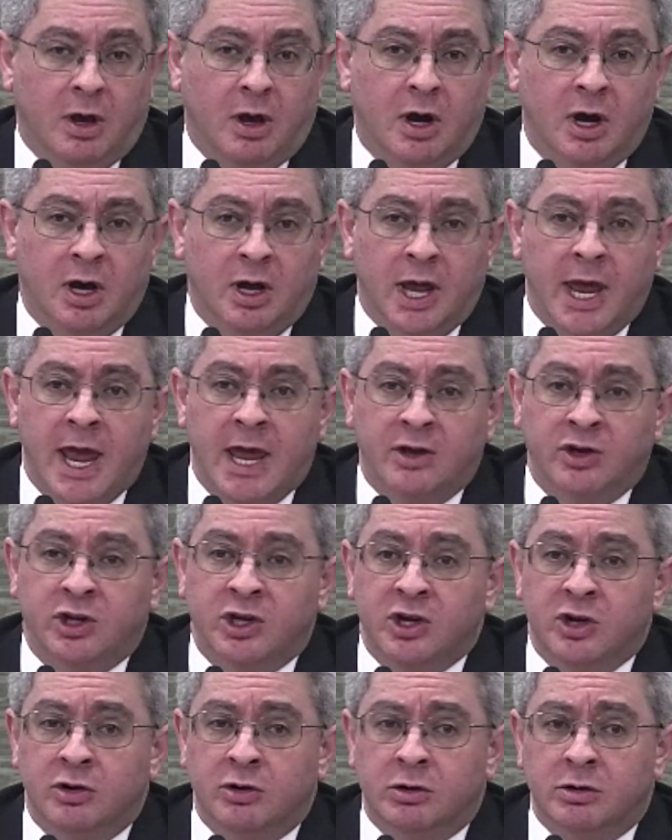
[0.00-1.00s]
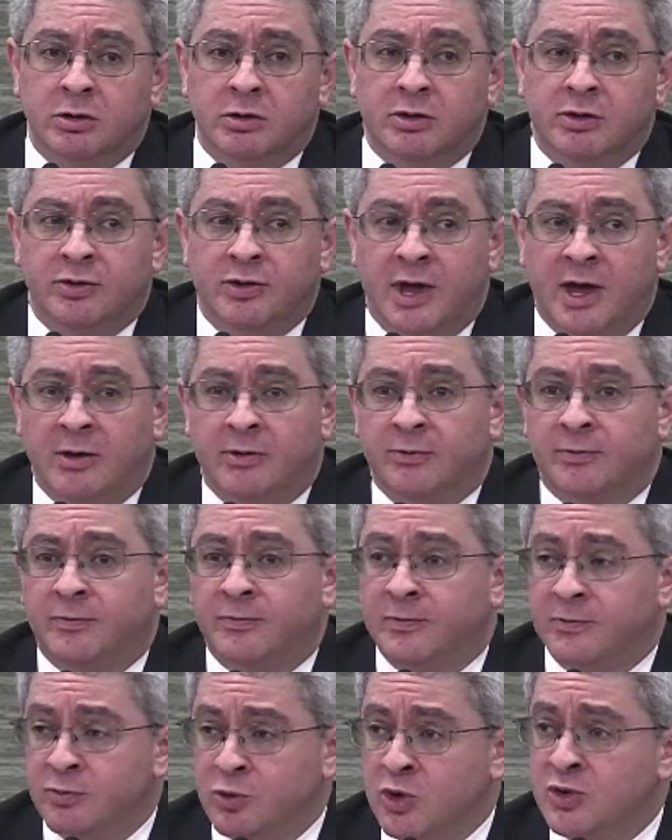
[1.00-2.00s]
Uh, and here, that
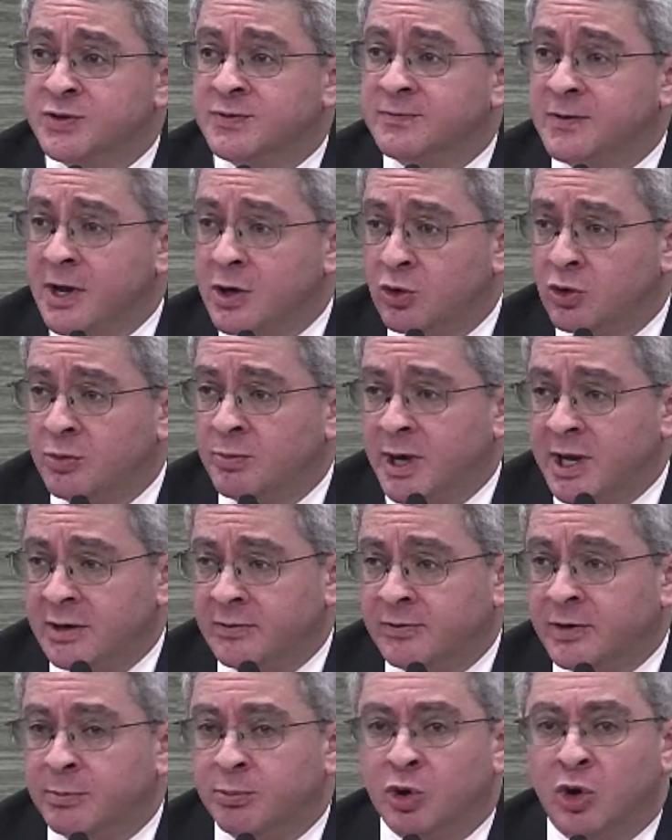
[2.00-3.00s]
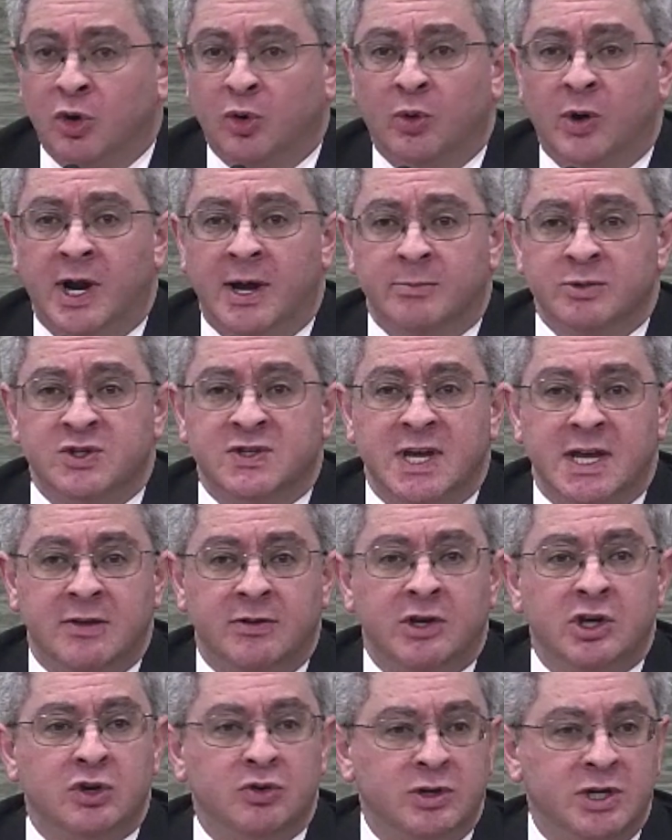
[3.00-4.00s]
f- those federal benefit programs say
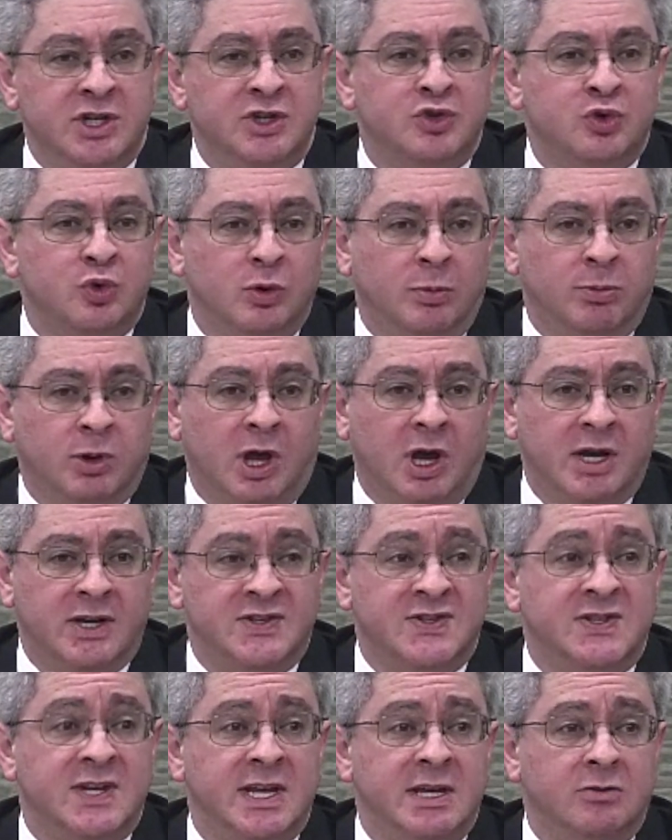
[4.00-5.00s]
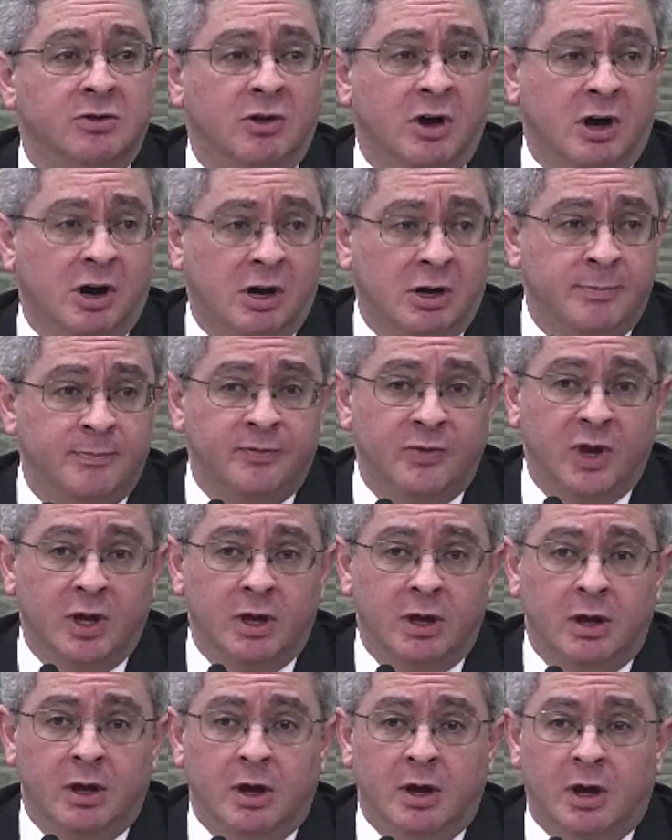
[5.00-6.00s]
that you need to apply state law
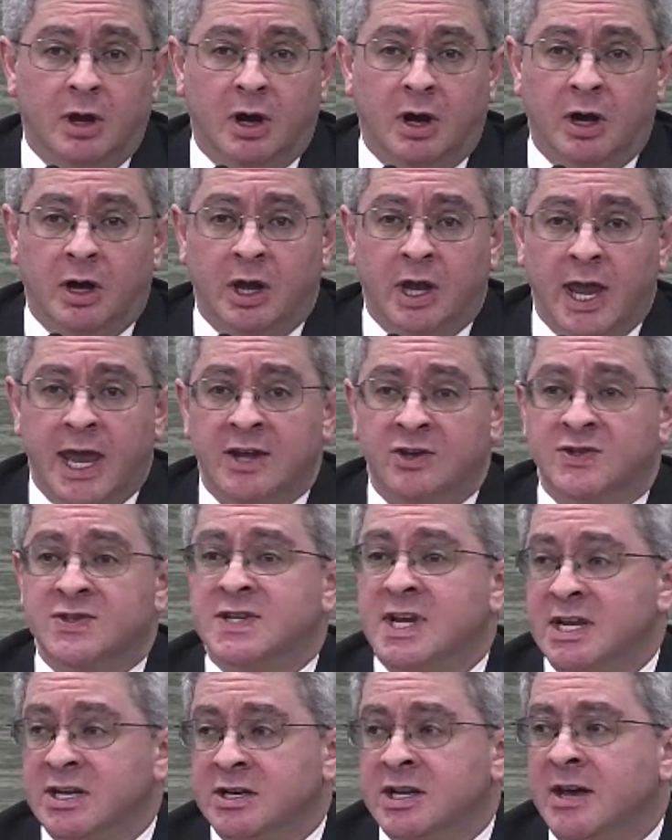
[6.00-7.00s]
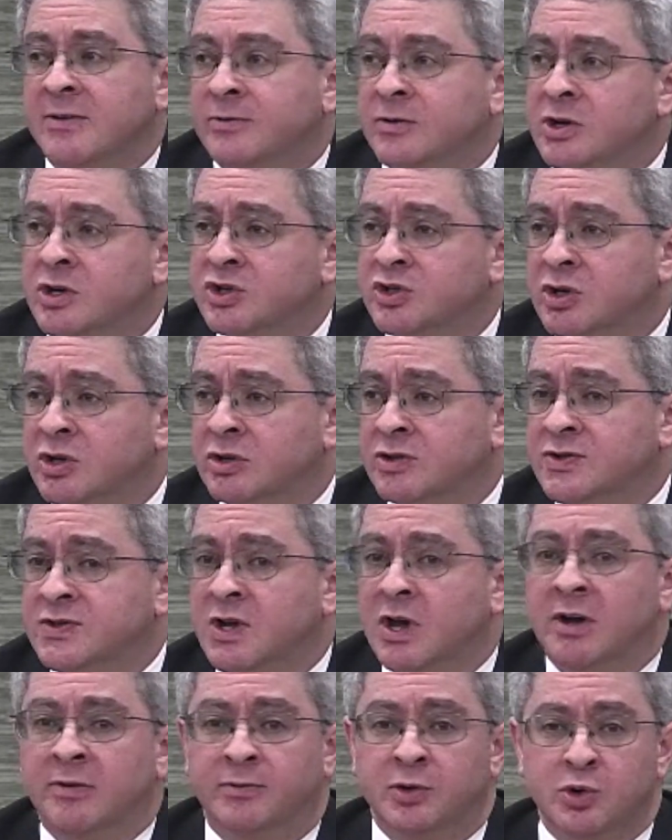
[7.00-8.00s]
uh, and state definitions
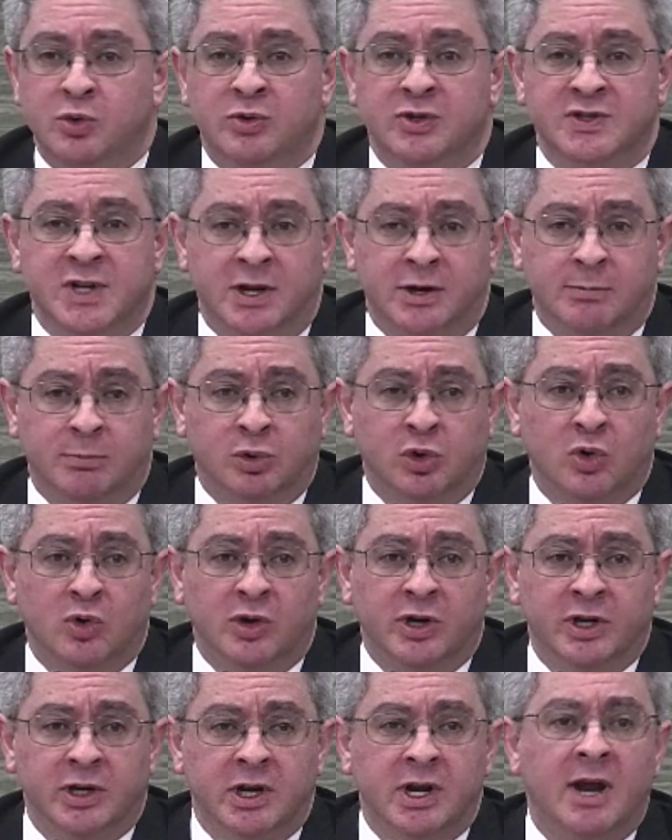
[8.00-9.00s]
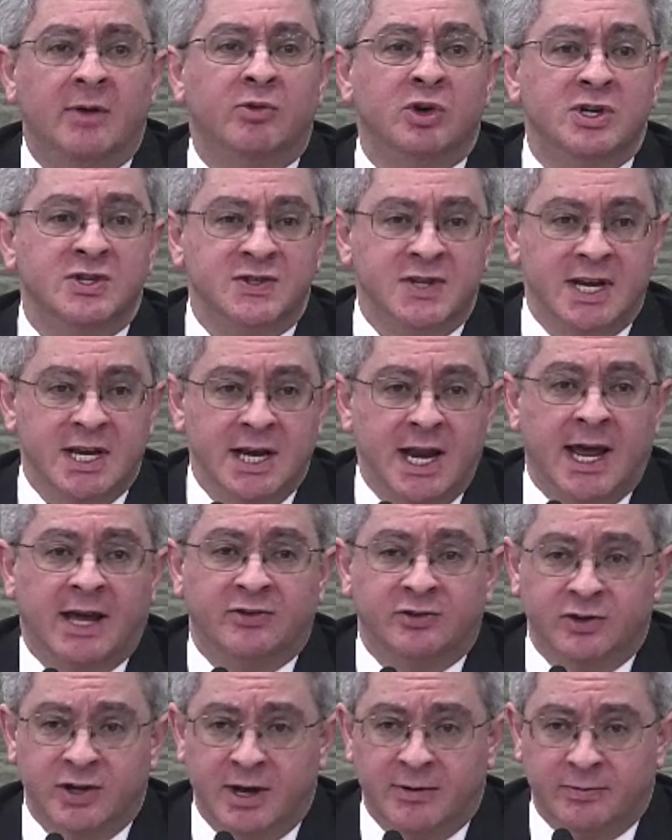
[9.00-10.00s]
of who is unemployed. And every state has
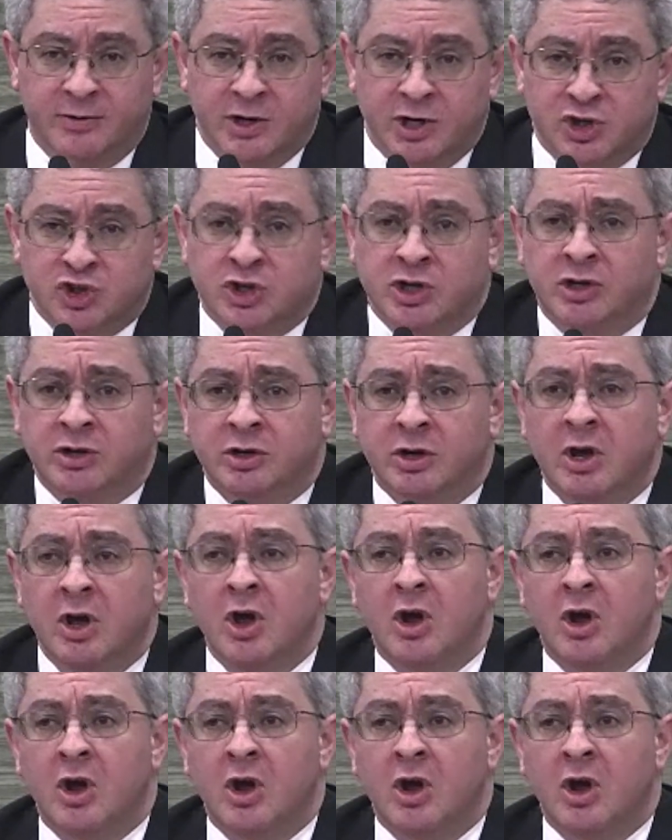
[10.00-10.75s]
a definition.